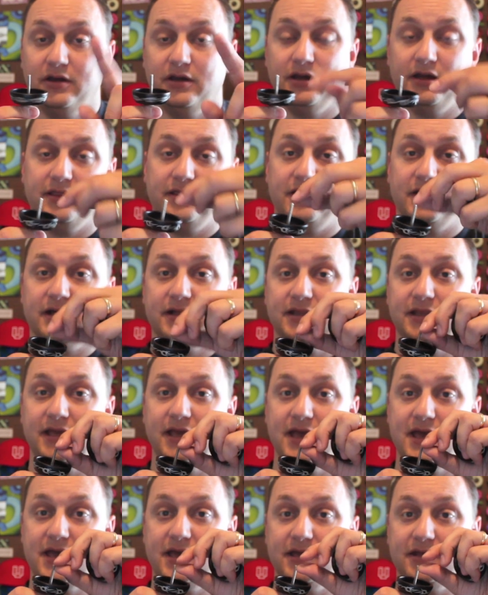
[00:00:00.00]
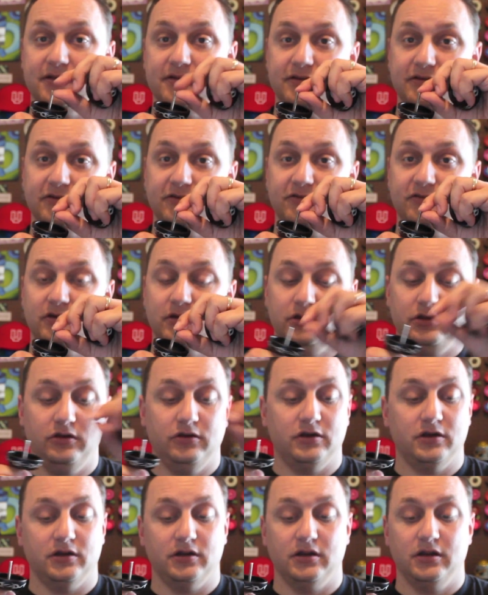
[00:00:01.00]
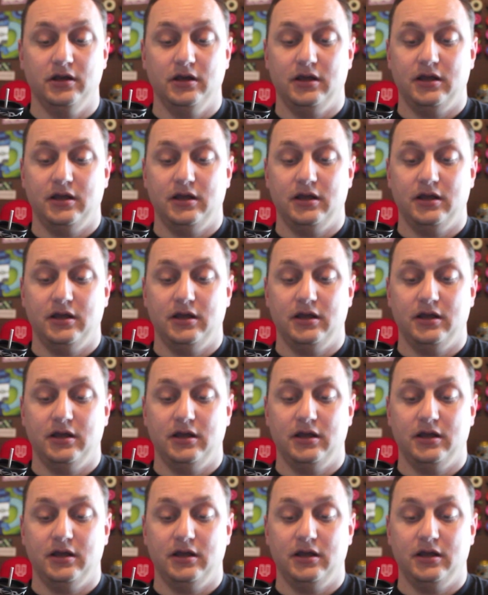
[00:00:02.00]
and then on the ends you can